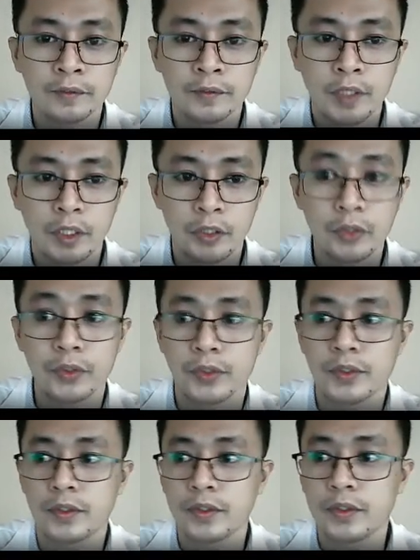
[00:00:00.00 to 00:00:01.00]
used
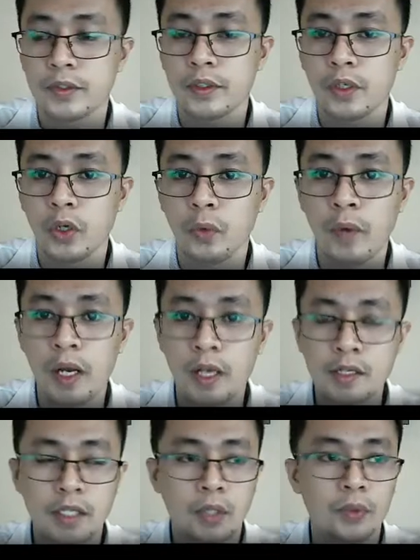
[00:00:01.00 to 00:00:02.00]
while
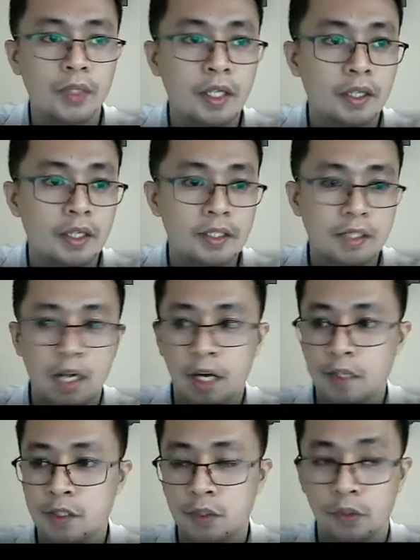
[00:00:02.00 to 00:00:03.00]
executing this
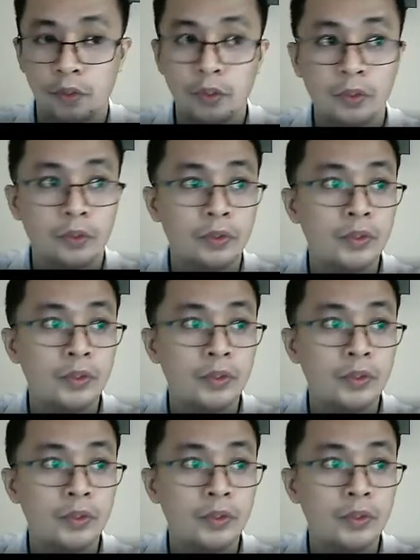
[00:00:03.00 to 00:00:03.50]
RStudio.